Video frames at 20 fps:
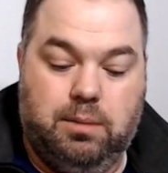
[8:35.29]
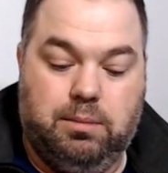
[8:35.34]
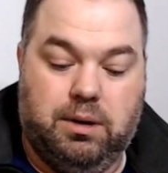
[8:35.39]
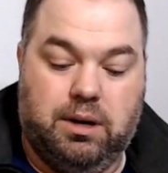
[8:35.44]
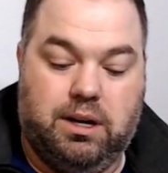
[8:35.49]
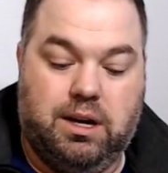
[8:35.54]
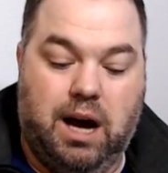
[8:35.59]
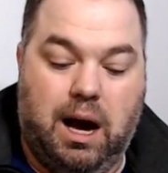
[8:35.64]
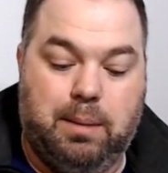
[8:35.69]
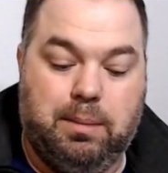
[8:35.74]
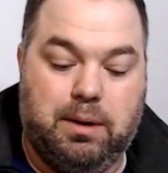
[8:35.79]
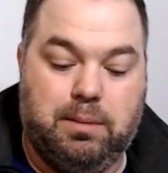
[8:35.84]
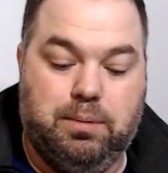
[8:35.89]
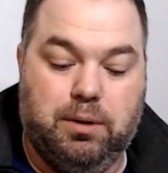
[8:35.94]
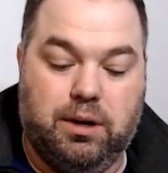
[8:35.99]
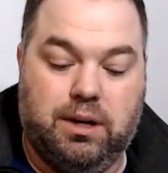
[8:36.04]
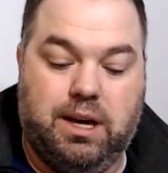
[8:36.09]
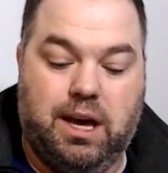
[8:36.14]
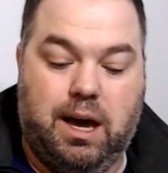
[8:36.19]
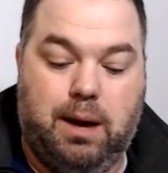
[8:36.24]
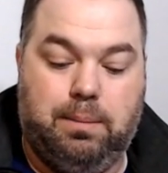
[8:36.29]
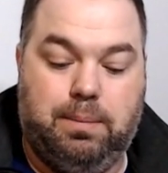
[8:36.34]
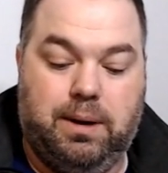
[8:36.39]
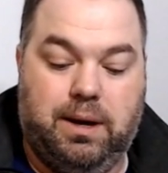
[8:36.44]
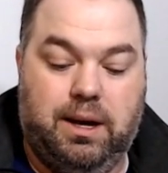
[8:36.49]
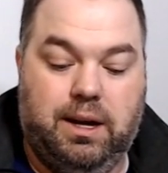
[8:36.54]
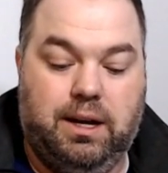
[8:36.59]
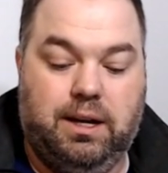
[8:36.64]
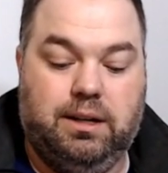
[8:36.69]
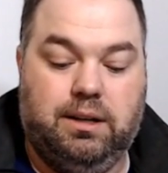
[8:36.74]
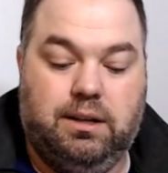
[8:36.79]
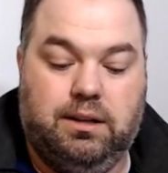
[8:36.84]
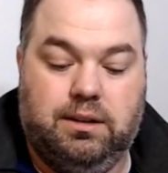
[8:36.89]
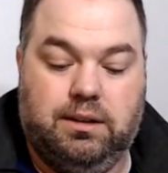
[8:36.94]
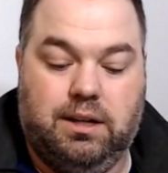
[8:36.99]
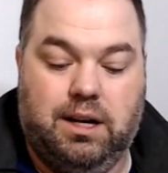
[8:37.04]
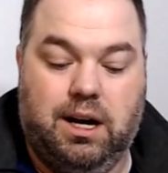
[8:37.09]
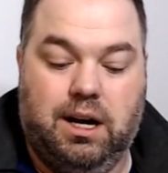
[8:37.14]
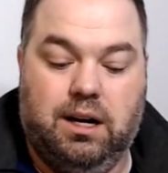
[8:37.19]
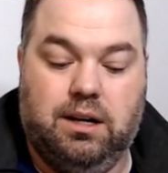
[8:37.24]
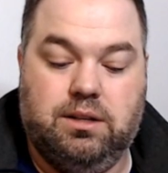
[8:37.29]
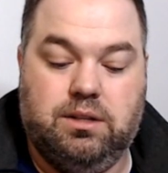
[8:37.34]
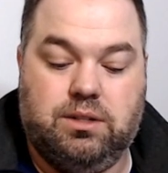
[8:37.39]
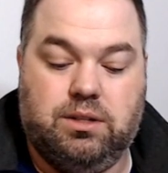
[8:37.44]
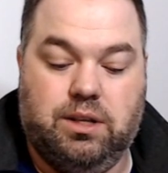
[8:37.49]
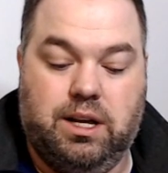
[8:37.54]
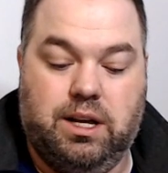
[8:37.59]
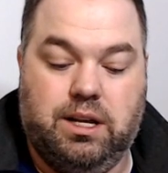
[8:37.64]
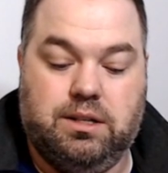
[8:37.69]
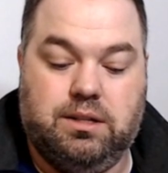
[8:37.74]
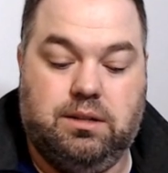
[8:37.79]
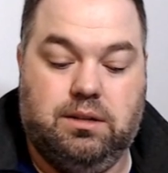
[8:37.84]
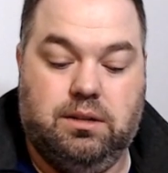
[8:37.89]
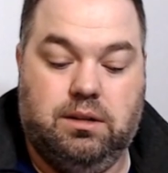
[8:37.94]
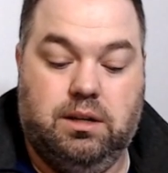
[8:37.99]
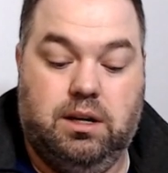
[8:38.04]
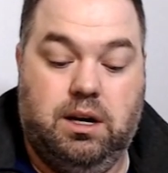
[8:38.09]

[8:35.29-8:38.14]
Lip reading: But Comic Book Campaign, so that's